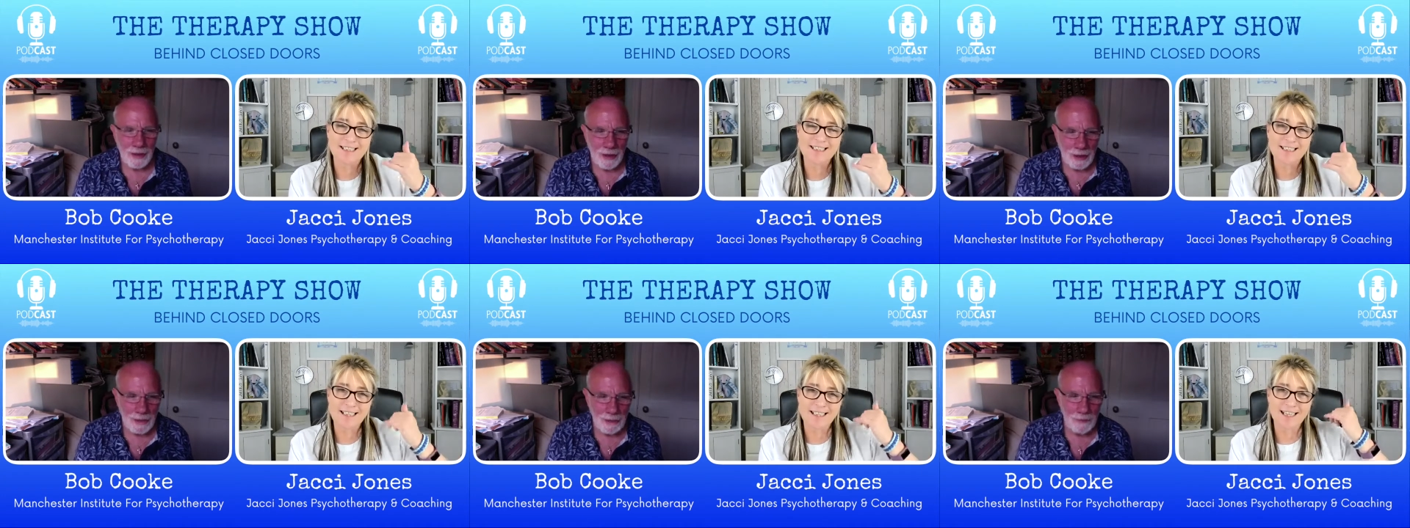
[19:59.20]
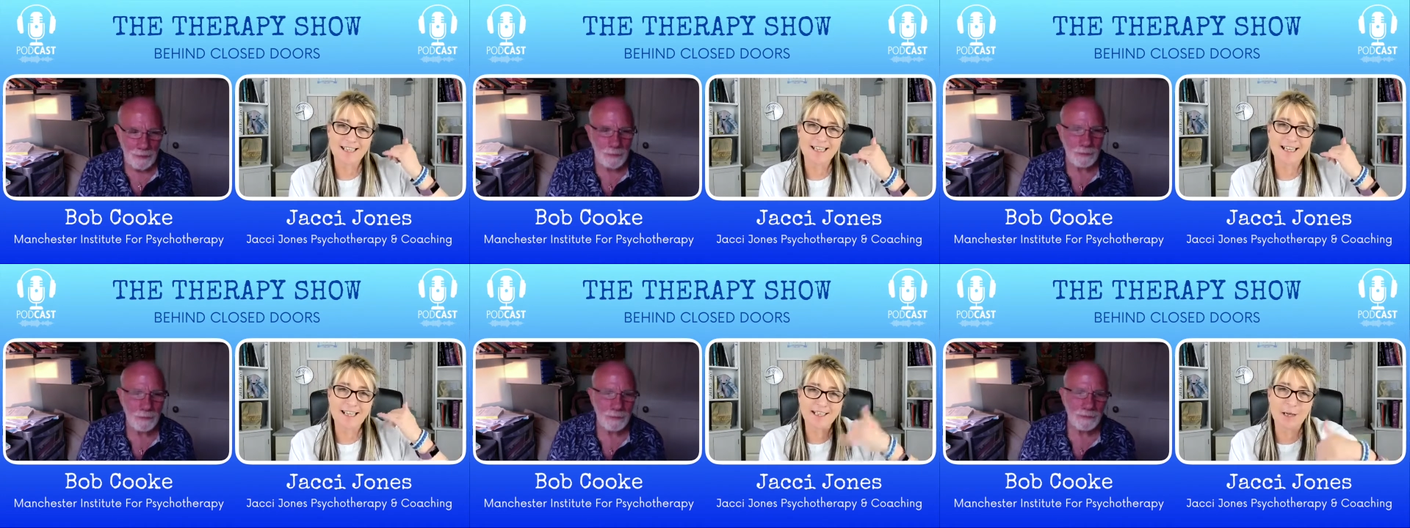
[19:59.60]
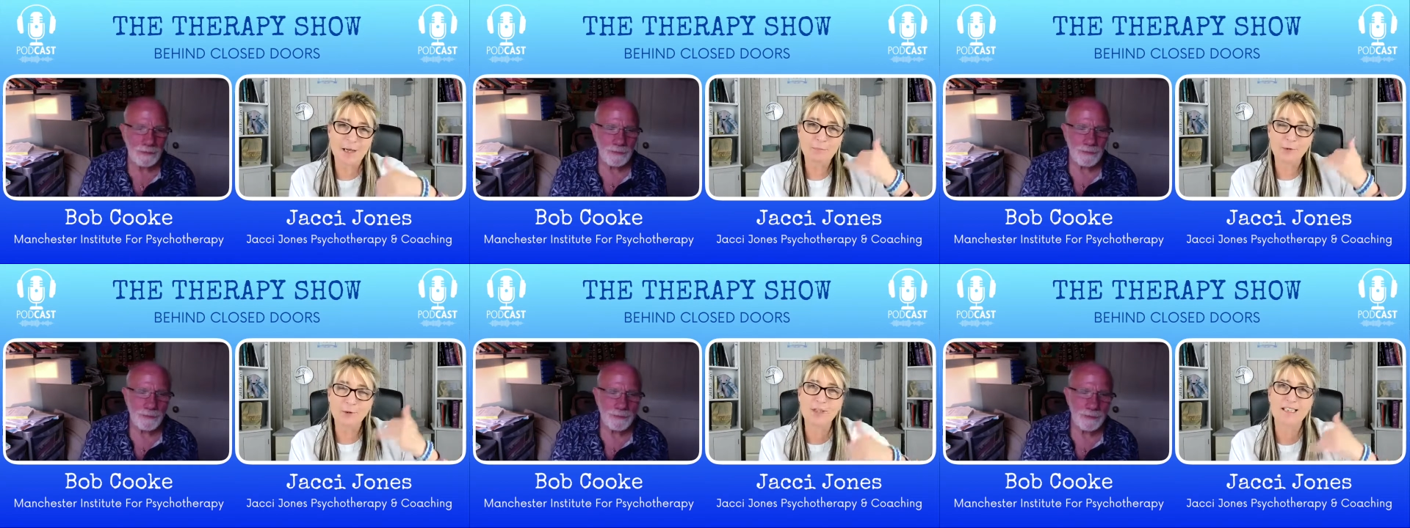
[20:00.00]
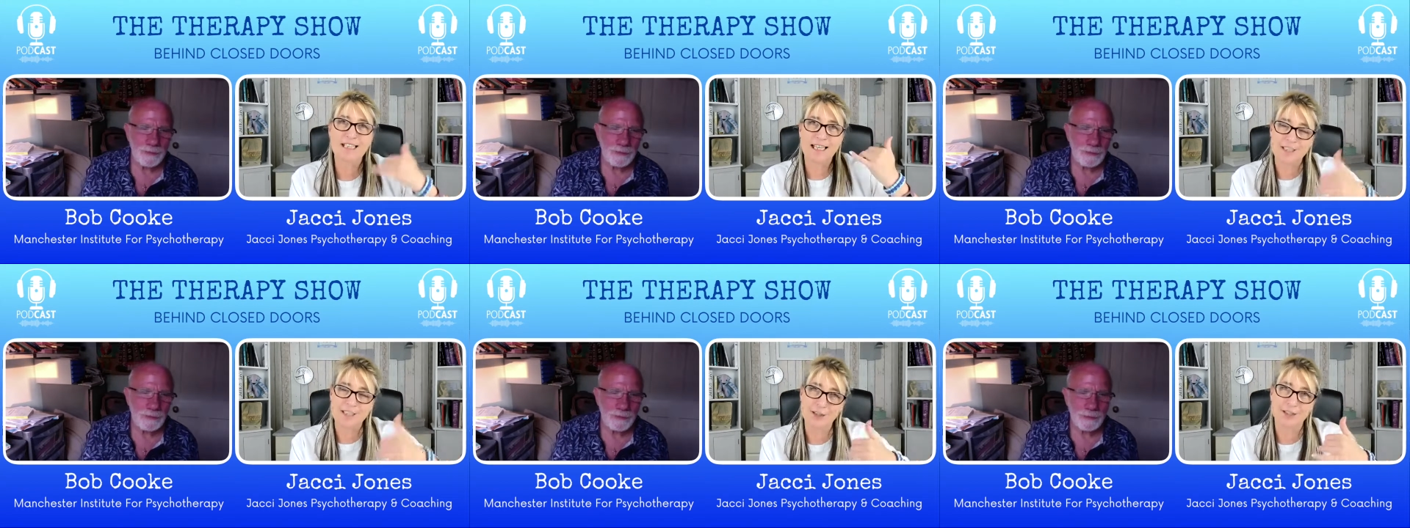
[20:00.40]
Speaker 1: can I book a
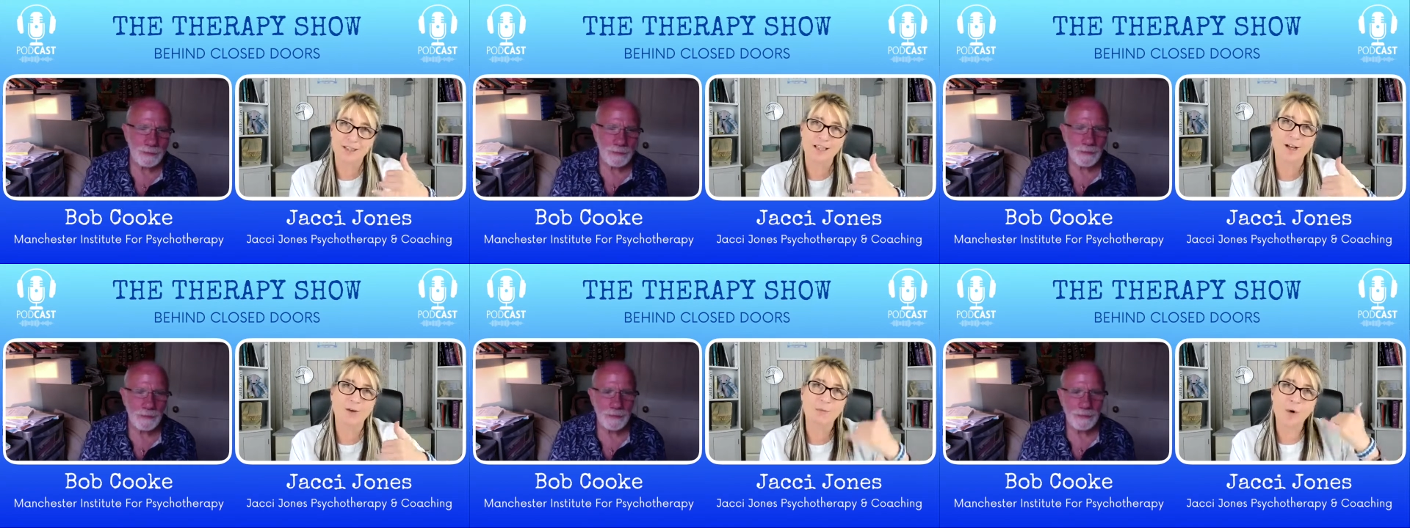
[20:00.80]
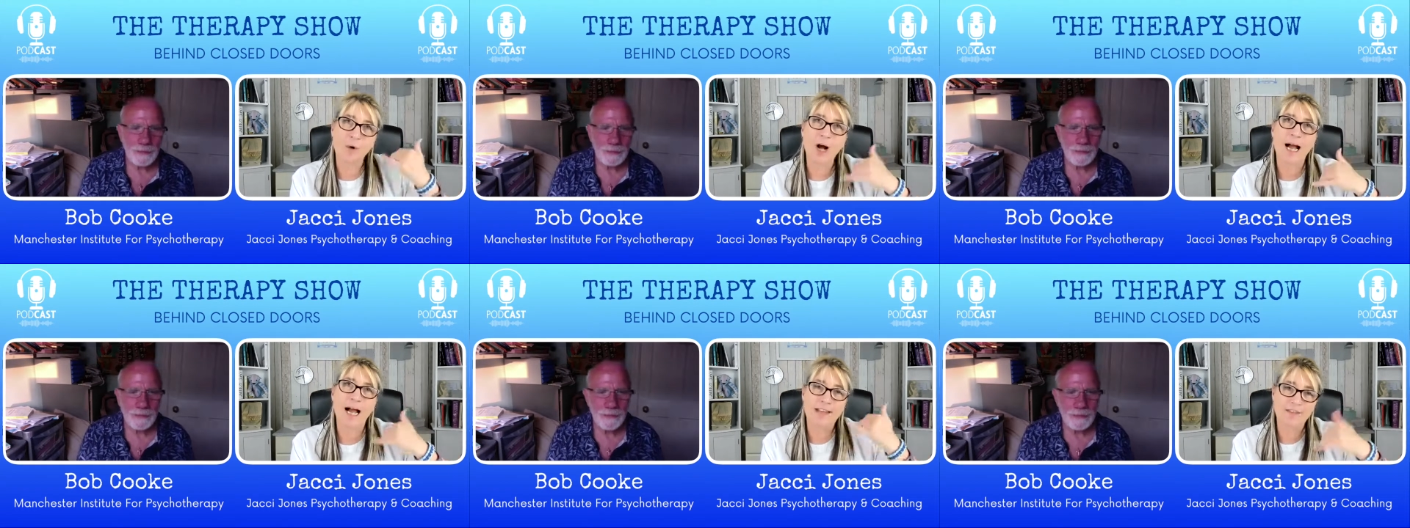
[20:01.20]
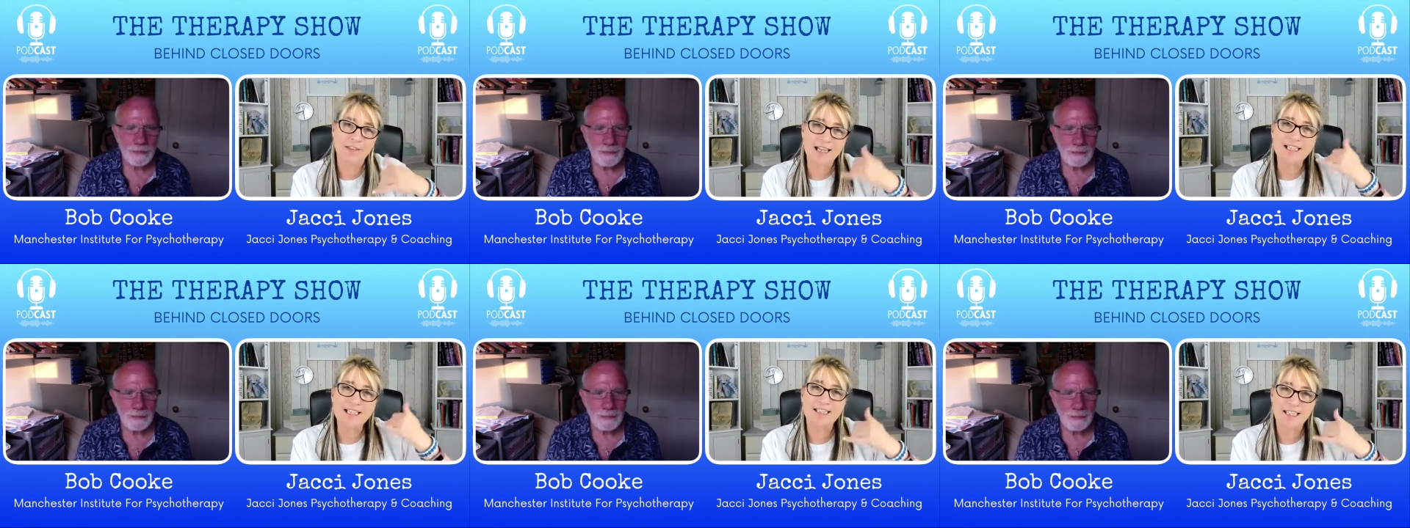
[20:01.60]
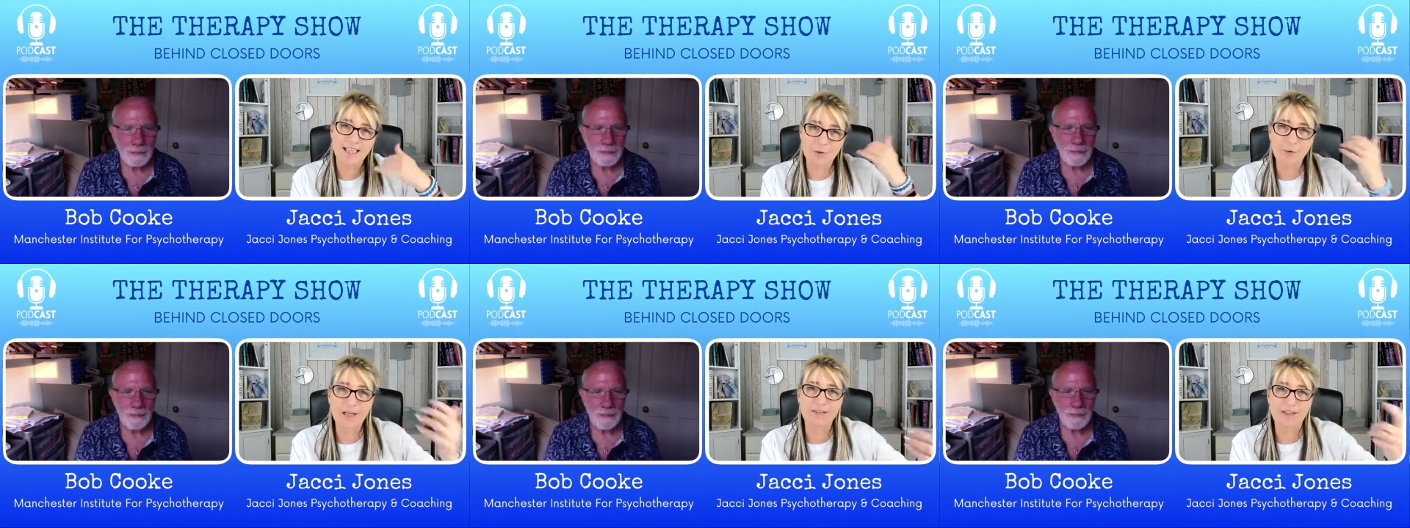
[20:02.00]
session? And what I then
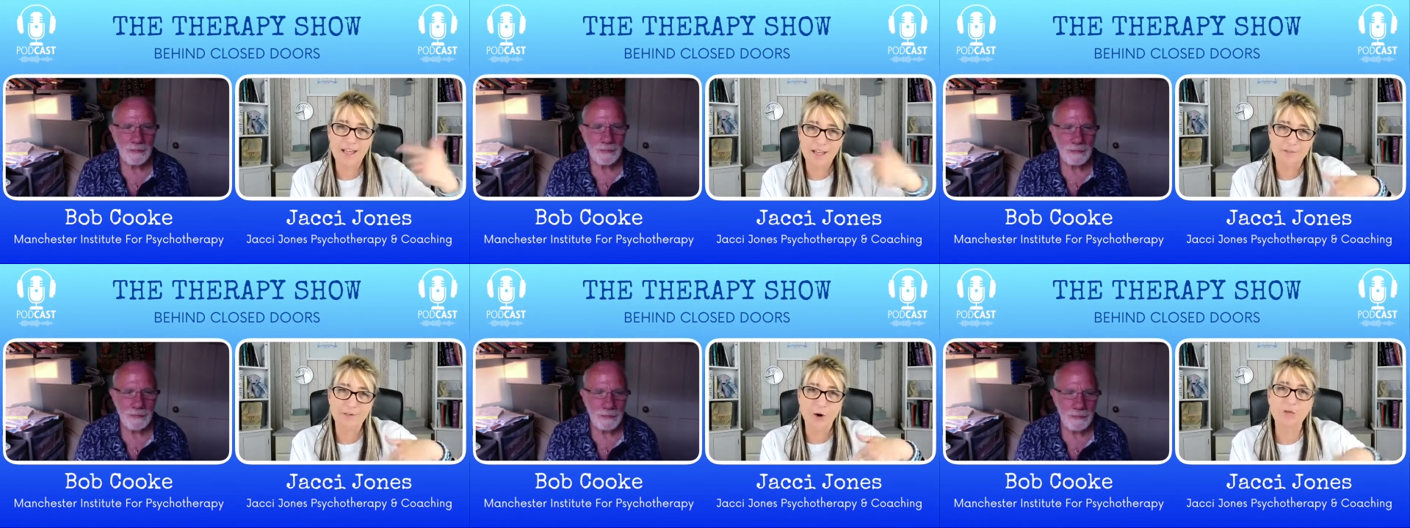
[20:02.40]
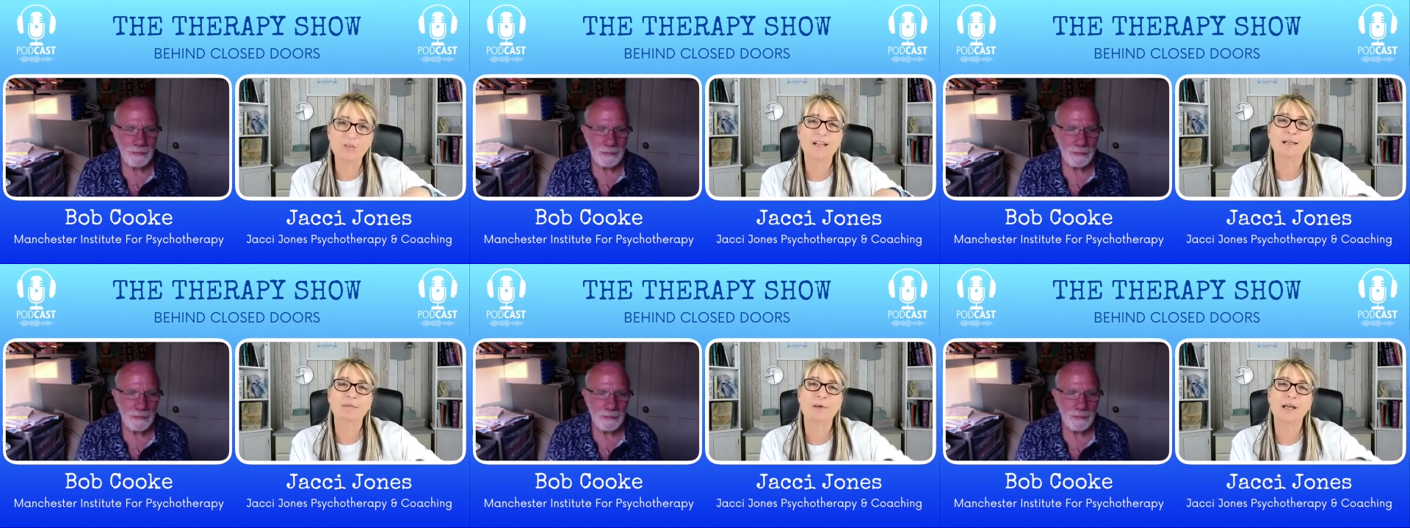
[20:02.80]
say when they've already